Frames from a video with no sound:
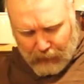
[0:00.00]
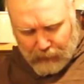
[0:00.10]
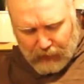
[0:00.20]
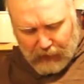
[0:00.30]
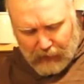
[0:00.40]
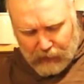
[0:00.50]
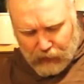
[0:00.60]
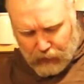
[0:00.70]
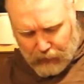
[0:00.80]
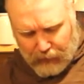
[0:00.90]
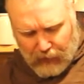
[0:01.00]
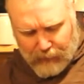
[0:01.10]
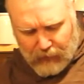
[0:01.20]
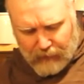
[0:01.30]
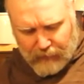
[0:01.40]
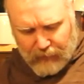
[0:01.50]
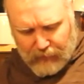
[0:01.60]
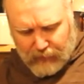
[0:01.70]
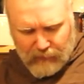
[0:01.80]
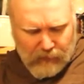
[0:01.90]
But yeah, I just took the top off of
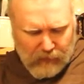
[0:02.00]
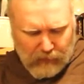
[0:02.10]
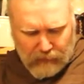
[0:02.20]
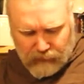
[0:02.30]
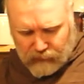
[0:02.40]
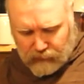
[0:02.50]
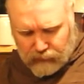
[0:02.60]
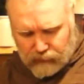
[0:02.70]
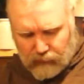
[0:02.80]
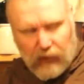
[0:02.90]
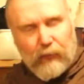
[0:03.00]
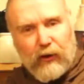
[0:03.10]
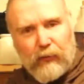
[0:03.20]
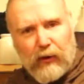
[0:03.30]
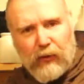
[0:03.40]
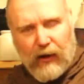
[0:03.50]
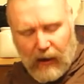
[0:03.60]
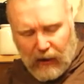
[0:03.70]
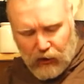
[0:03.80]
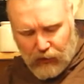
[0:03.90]
this, and there's a little bit of bubbly
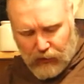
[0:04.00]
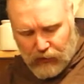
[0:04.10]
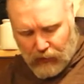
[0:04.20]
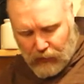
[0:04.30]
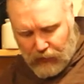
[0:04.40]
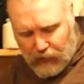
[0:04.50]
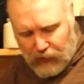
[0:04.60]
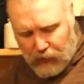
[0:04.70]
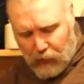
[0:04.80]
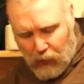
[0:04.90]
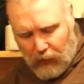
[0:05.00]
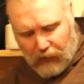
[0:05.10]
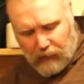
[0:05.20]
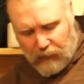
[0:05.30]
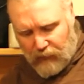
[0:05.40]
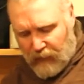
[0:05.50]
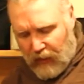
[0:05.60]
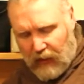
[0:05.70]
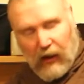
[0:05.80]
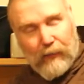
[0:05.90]
action, so this is still working.
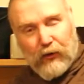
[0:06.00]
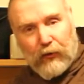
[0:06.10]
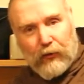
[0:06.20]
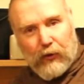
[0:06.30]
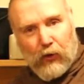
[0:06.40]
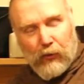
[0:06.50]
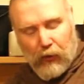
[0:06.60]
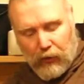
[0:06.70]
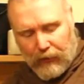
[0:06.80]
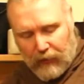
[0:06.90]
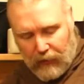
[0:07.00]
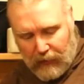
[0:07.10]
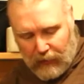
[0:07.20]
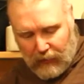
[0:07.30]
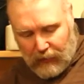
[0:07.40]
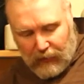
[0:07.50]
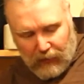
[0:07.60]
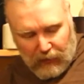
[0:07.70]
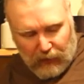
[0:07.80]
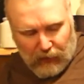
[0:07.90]
Absolutely no mold.
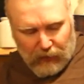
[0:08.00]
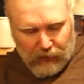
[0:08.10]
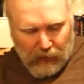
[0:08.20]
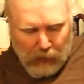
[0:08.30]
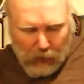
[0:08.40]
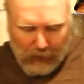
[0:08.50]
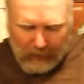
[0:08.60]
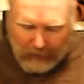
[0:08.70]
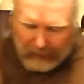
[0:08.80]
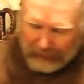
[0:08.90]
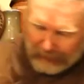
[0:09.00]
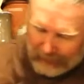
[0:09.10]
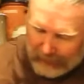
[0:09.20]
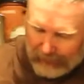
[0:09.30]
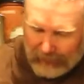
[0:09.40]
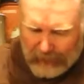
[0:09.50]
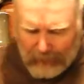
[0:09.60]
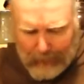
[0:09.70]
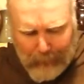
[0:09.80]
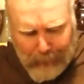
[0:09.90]
So
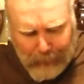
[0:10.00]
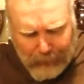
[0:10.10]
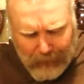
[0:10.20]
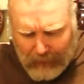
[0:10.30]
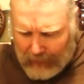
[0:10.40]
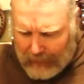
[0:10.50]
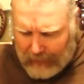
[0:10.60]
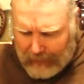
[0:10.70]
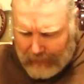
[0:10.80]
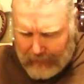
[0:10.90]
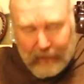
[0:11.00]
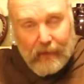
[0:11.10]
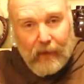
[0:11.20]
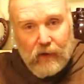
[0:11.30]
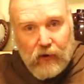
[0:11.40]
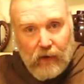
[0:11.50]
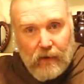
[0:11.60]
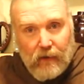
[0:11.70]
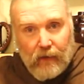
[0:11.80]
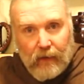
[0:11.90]
yeah, I think the next
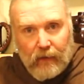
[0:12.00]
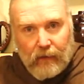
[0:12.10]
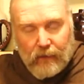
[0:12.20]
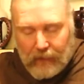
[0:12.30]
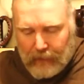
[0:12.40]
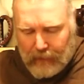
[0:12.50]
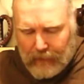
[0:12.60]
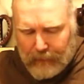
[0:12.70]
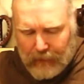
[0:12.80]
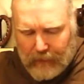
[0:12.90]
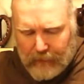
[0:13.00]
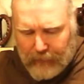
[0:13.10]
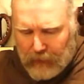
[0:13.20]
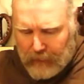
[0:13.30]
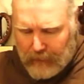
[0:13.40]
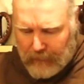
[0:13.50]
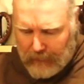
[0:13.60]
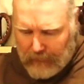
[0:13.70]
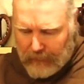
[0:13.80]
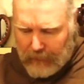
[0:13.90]
chance I get, I'm going to film a
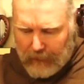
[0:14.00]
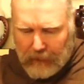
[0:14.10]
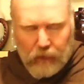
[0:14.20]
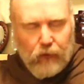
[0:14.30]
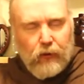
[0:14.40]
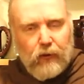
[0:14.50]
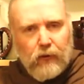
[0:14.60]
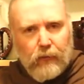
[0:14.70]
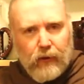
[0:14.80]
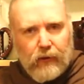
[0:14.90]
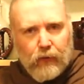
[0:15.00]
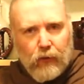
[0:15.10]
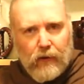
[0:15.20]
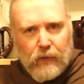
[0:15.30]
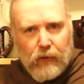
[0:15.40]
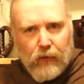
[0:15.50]
video doing a little medieval recipe